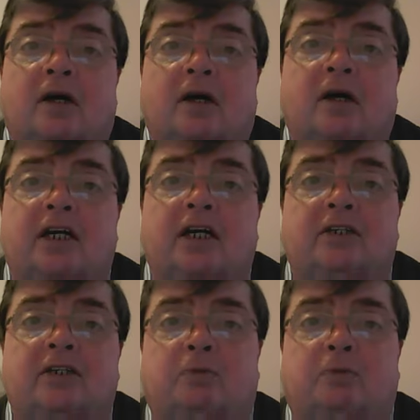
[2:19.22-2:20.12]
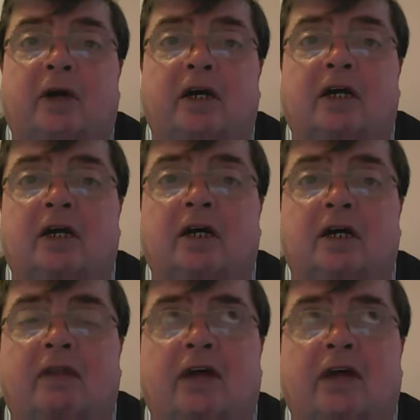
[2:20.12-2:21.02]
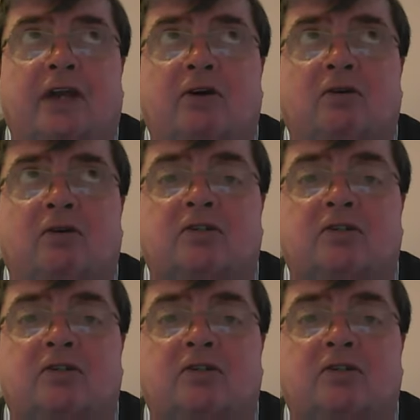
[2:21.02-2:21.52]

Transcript: He doesn't speak and they don't.